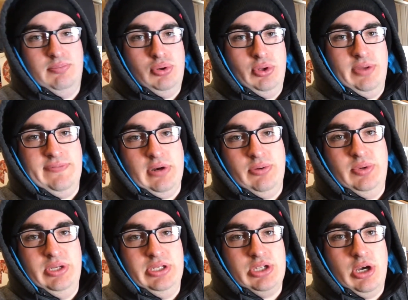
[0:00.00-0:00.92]
pull the front
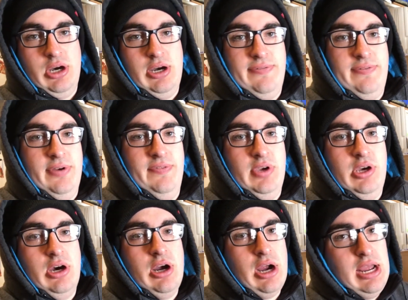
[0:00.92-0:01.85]
wheels off of the
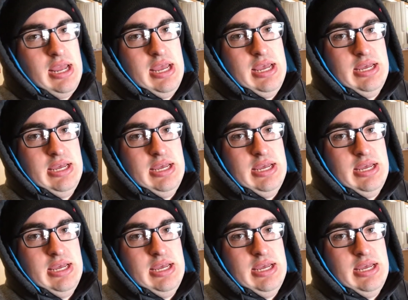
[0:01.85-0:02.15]
car,